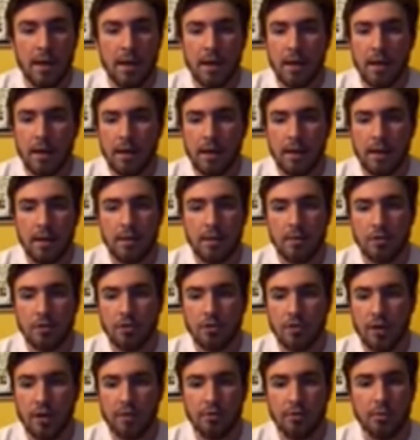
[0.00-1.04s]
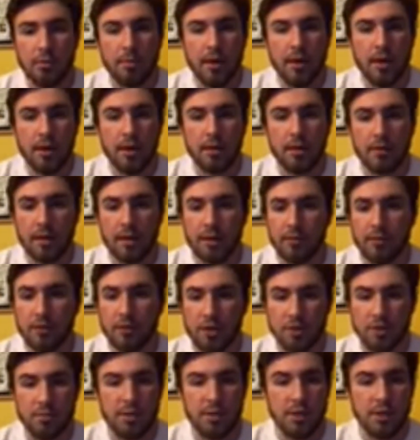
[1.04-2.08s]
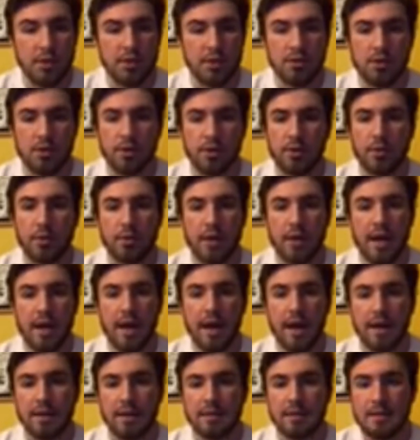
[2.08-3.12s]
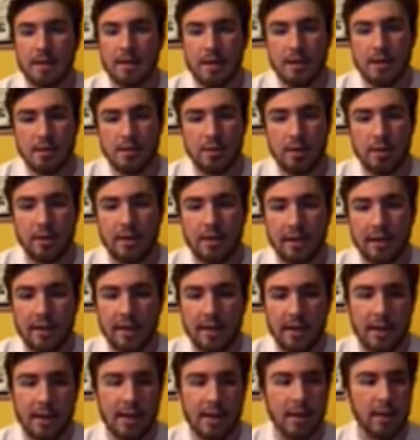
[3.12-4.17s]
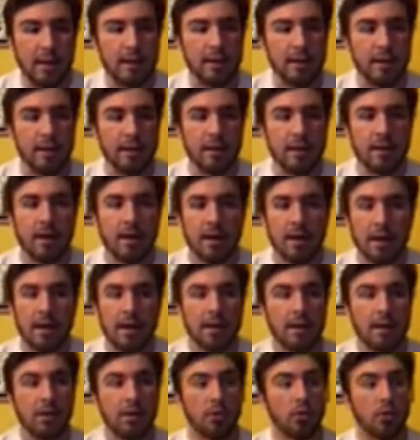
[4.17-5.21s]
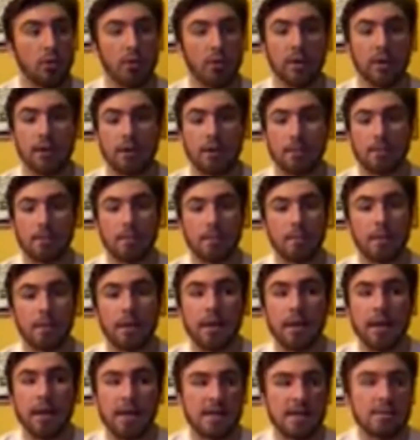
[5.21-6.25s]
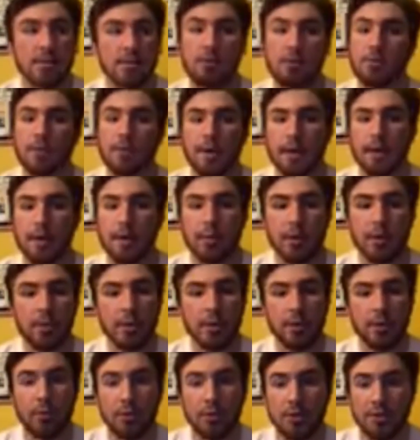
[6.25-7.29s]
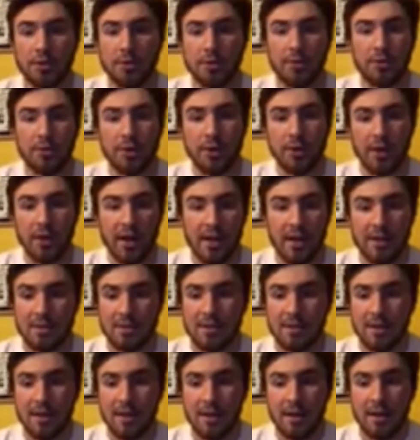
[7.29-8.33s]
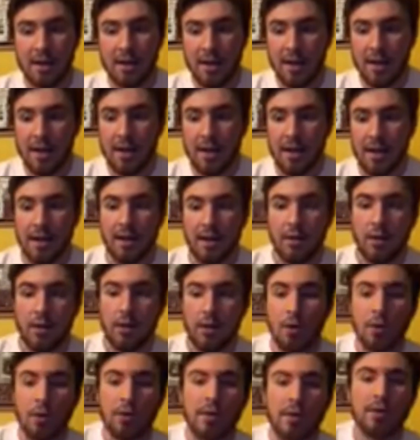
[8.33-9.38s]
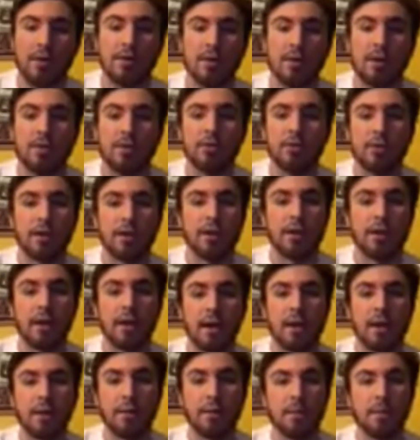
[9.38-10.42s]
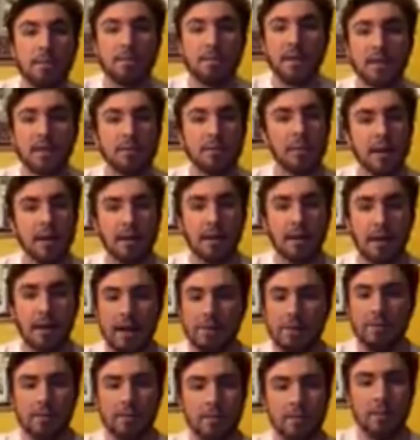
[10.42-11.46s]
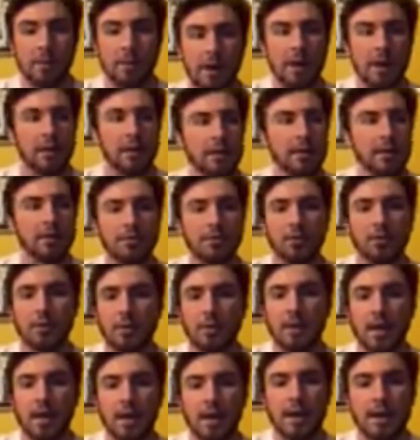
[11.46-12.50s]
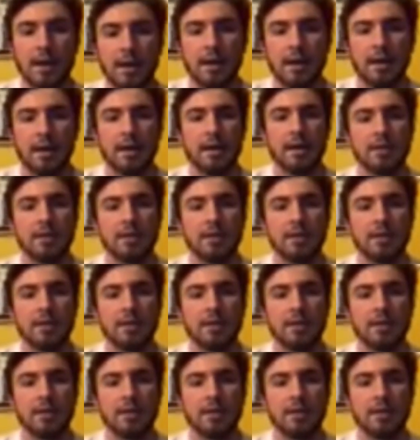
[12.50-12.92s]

And straight from there, freshman year, I started going to Acts, and then I started leading at Hanging In. And then Corey blessed me with being able to play worship for you guys. and all this stuff, and like that's my life. I love doing that, and it's